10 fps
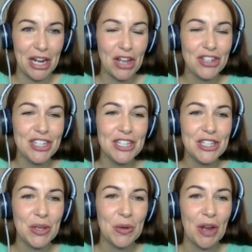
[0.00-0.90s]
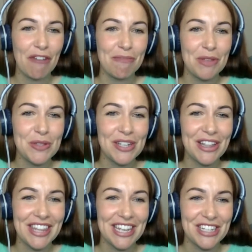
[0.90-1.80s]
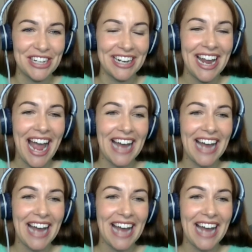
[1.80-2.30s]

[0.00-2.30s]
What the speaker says: the London School of Musical Theatre